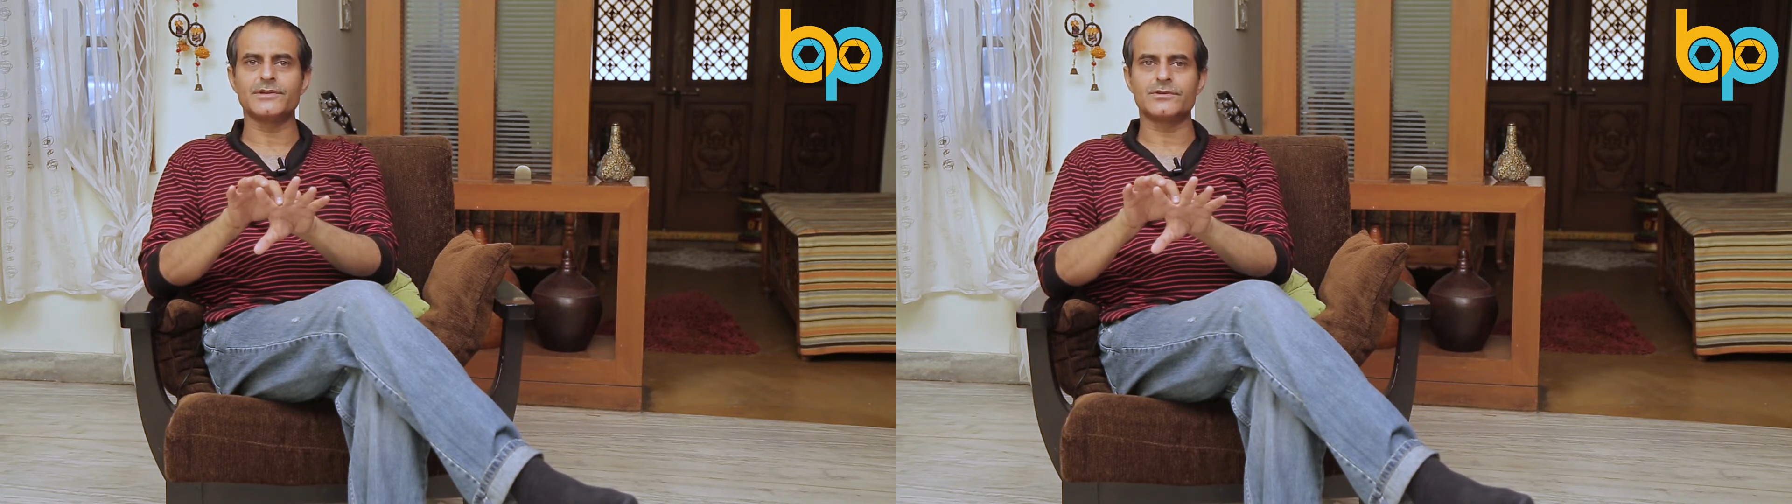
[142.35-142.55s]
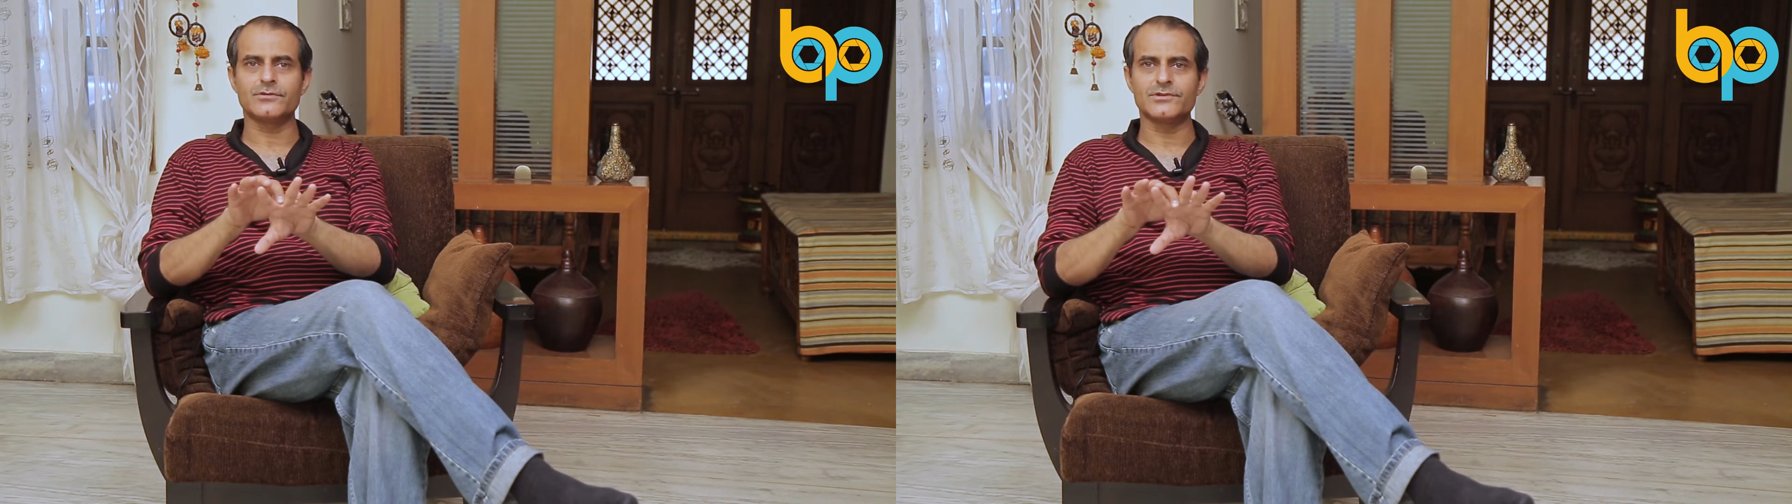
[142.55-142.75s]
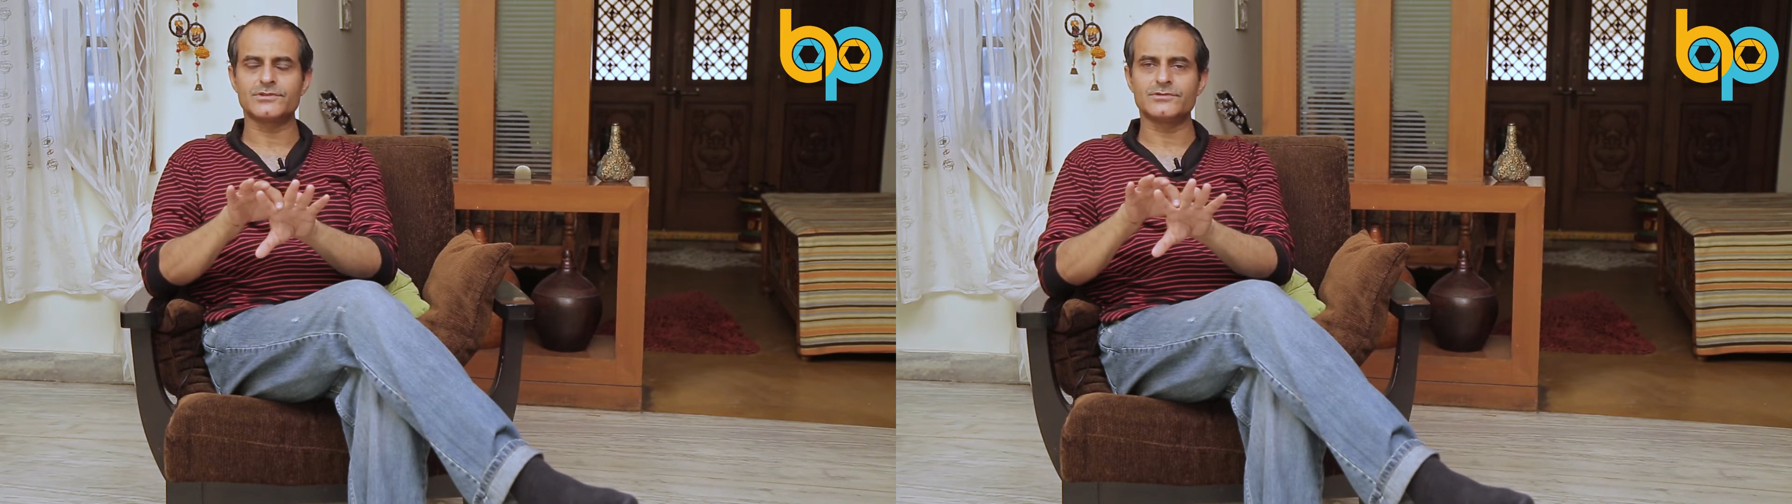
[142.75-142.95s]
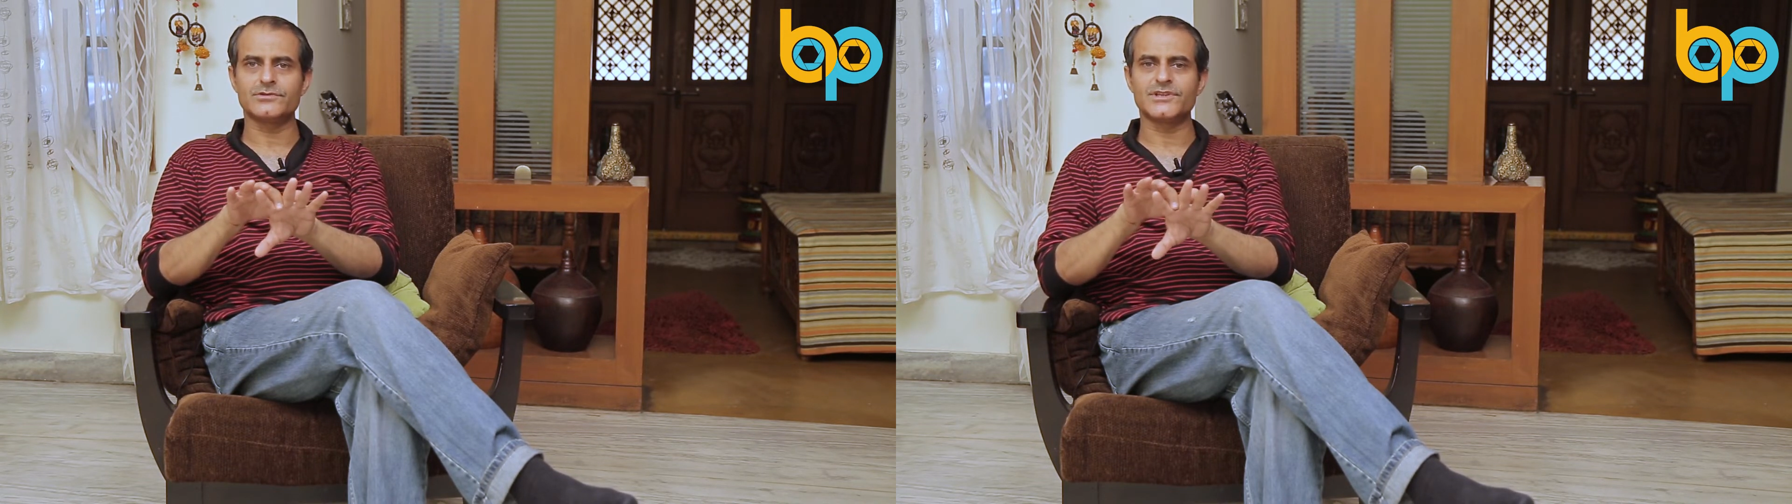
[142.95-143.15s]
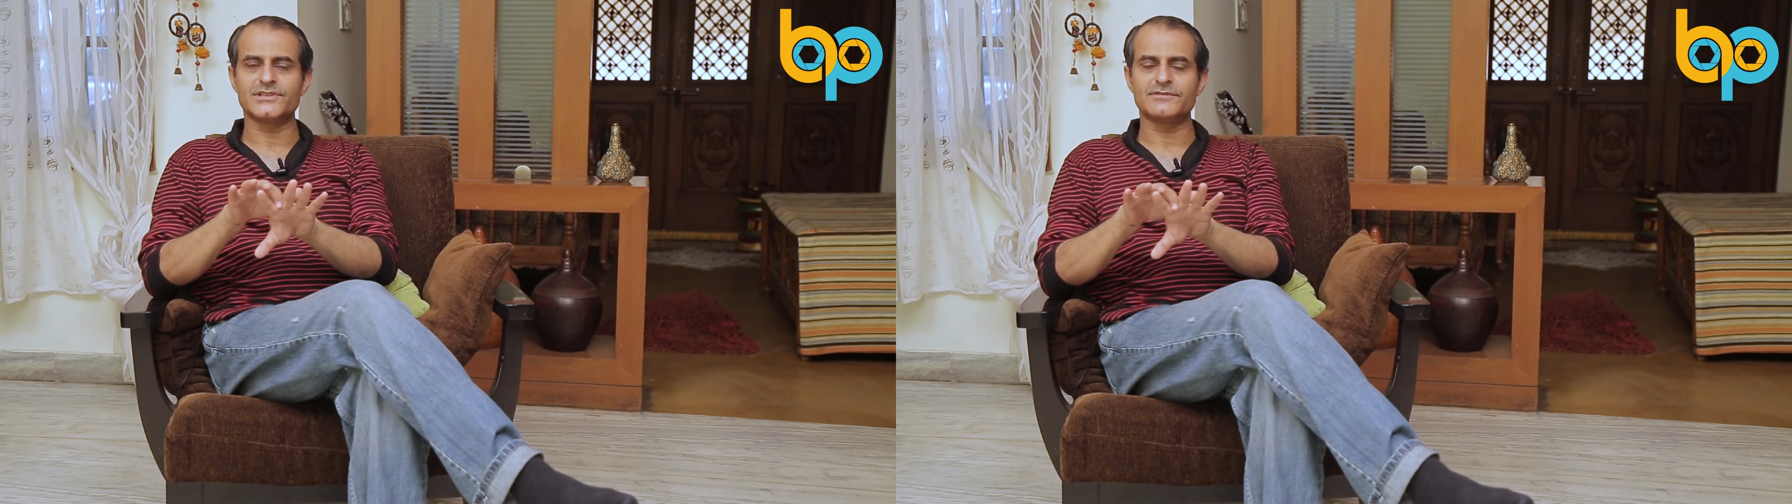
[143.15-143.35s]
the toes is
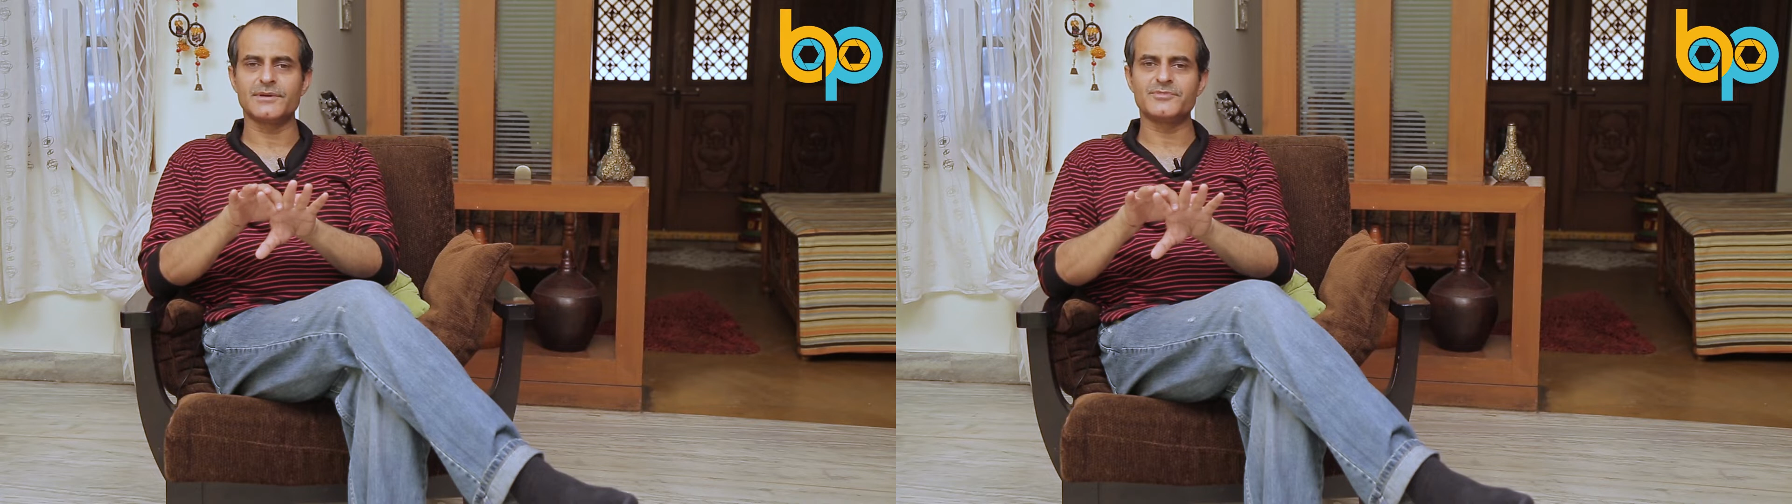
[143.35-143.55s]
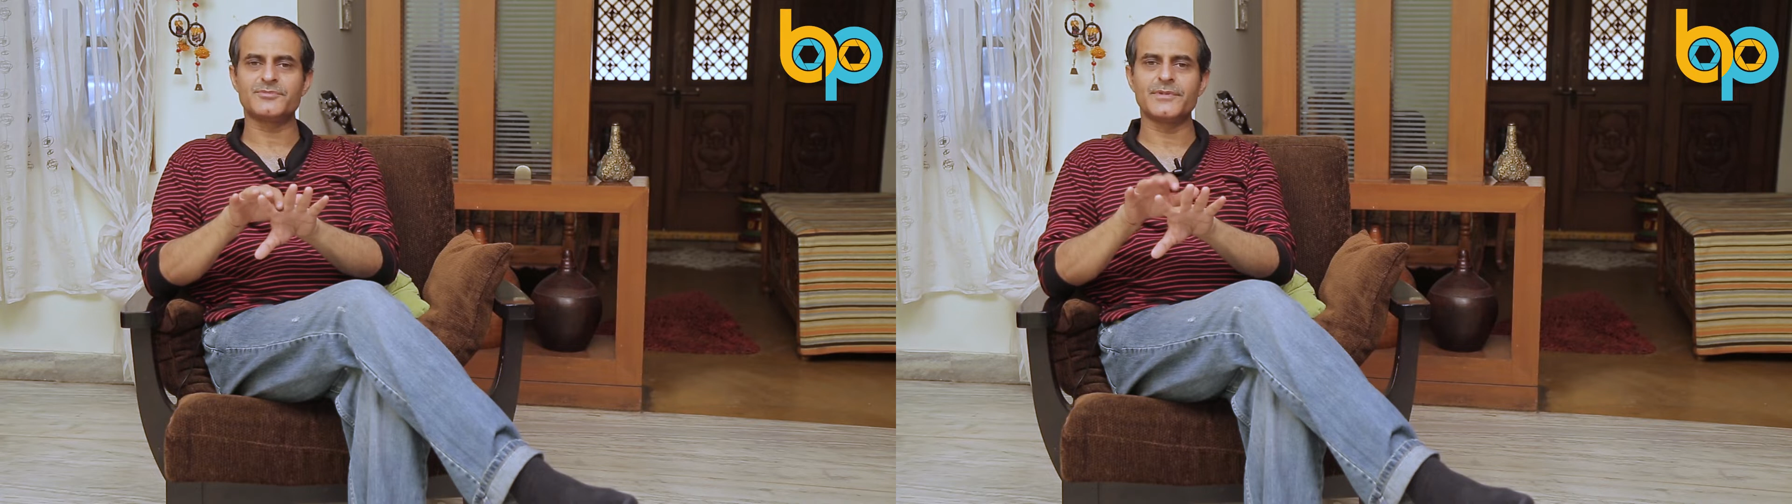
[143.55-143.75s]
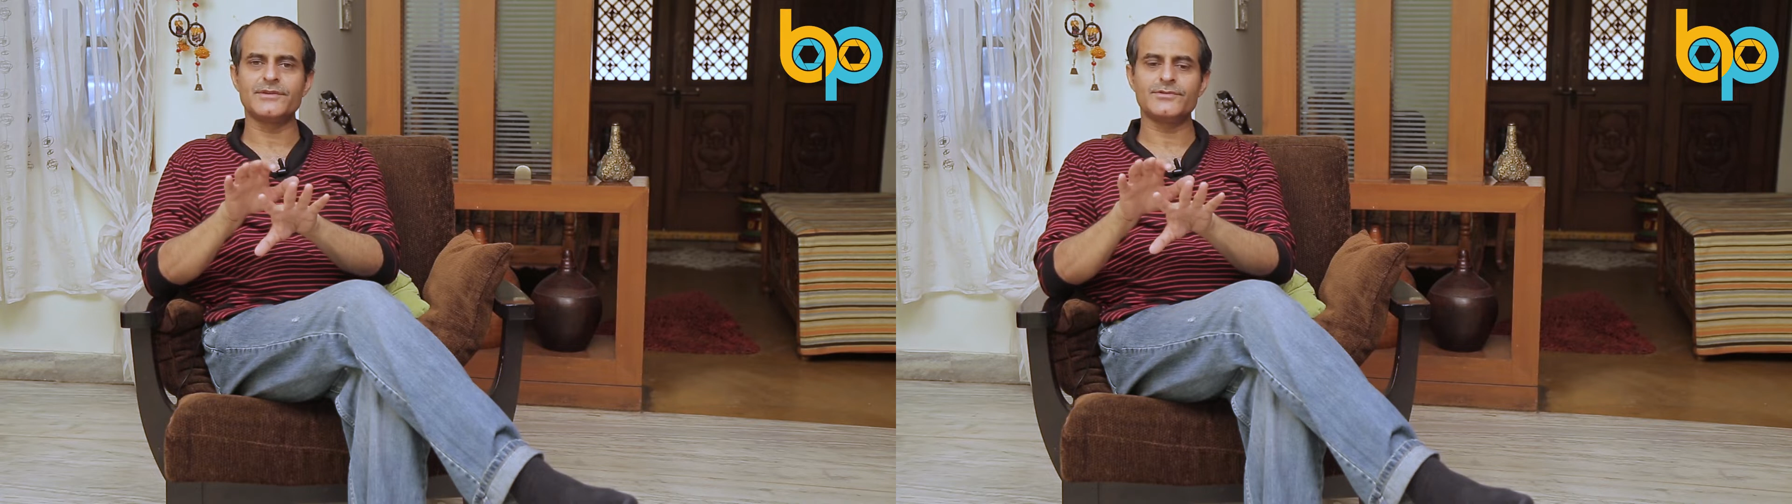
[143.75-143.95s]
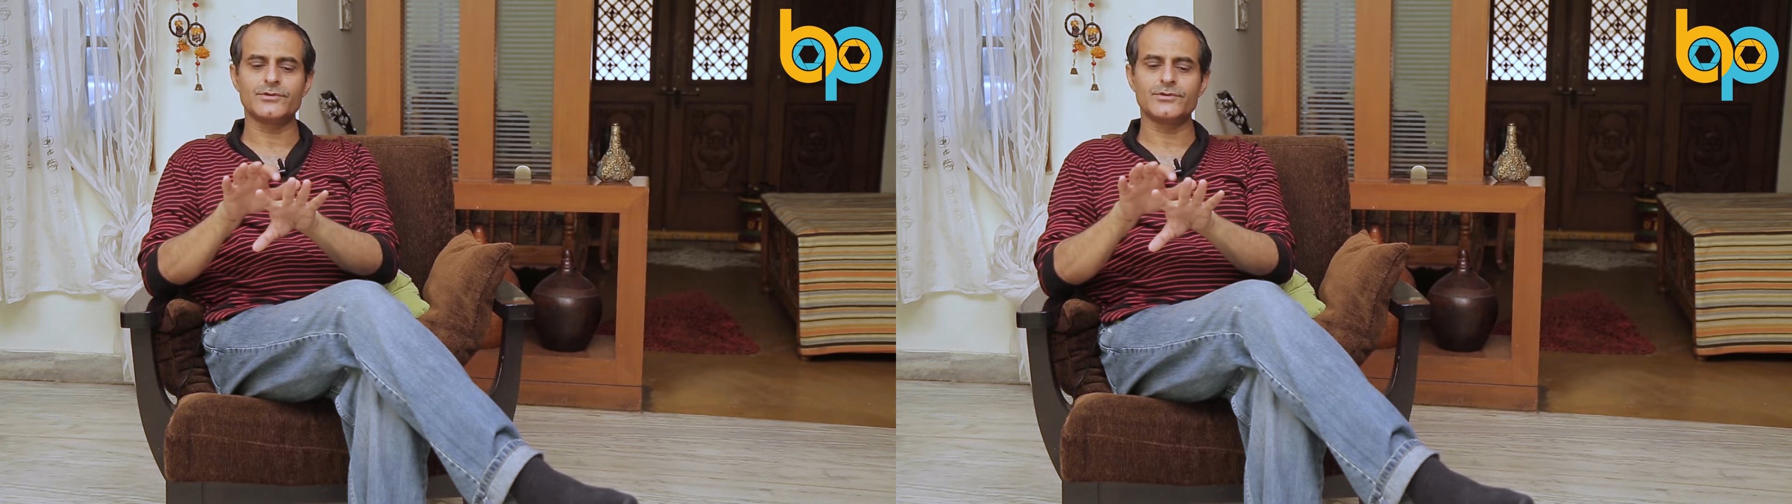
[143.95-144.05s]
known as the web space.